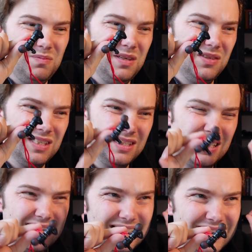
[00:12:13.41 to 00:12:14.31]
because it's
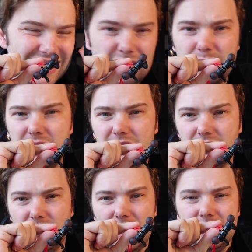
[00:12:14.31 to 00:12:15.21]
like a little bit
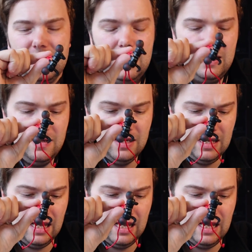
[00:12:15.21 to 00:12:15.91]
distracting here